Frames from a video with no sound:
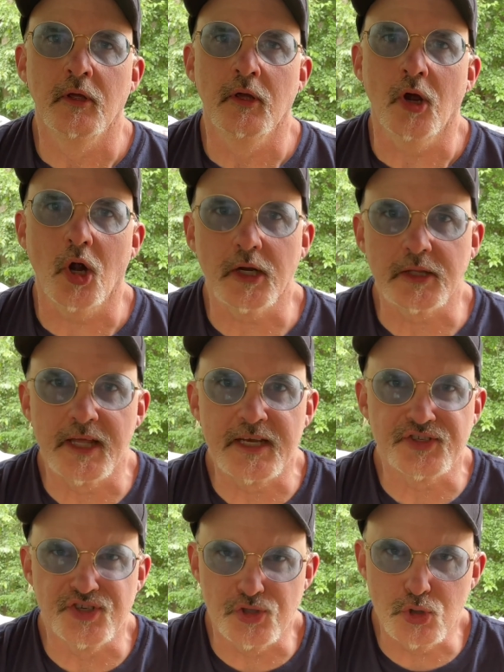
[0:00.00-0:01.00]
All right,
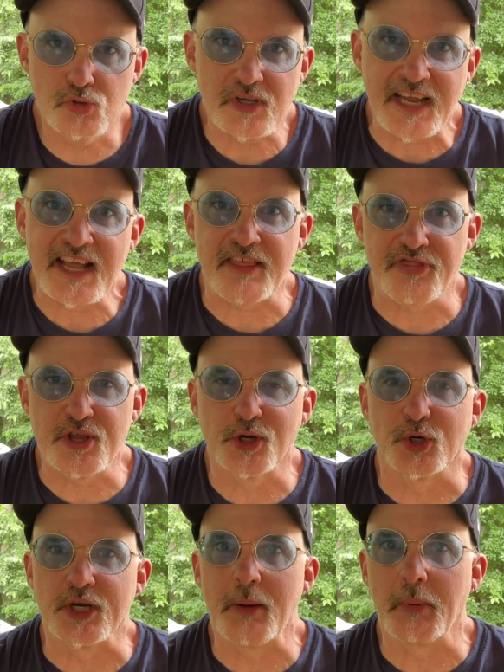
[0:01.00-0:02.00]
ladies and dudes, I got a
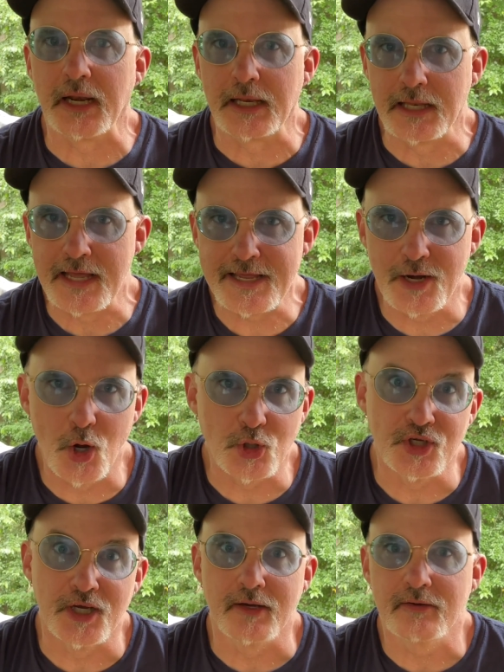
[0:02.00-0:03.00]
theory. I'm going to lay it on
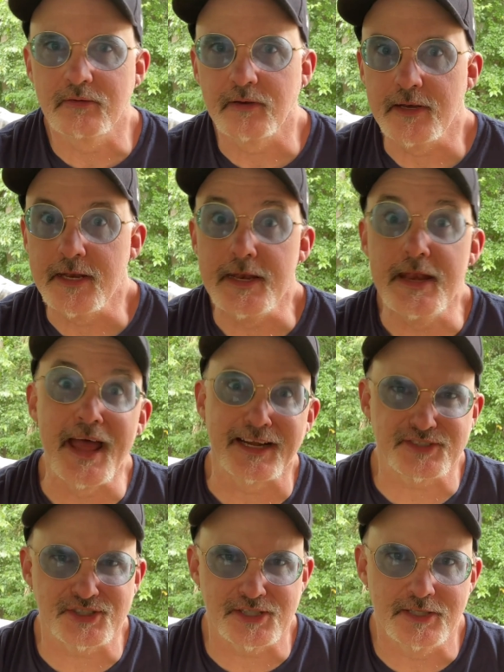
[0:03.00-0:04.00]
you
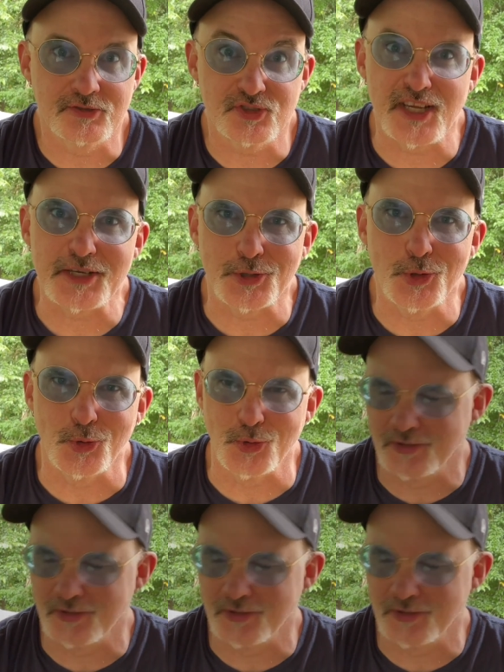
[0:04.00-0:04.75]
next. Stay tuned.